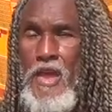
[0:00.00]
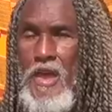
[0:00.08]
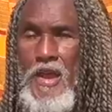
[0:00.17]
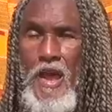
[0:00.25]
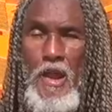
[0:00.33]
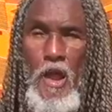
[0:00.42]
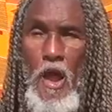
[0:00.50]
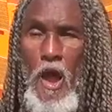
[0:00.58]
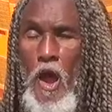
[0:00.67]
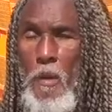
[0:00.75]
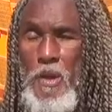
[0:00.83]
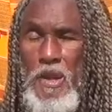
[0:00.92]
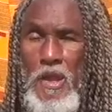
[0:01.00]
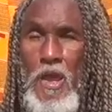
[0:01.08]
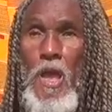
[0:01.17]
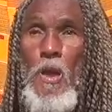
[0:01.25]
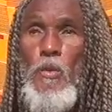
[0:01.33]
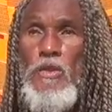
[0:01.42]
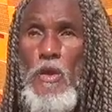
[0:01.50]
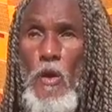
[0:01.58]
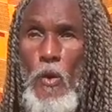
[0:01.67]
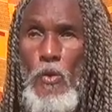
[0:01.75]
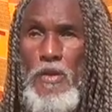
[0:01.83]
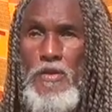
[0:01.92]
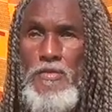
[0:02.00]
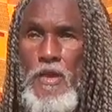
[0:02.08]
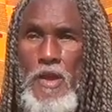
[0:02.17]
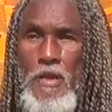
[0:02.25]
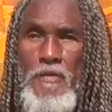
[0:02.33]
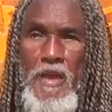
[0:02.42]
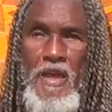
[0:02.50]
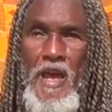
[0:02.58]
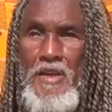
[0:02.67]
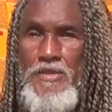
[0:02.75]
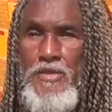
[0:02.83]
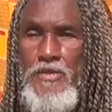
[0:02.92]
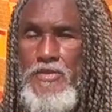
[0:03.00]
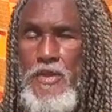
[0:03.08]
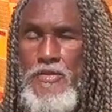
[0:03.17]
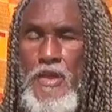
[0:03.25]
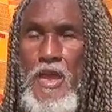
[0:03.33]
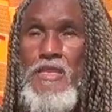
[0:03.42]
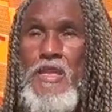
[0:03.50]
and out of harmony with the holistic living consciousness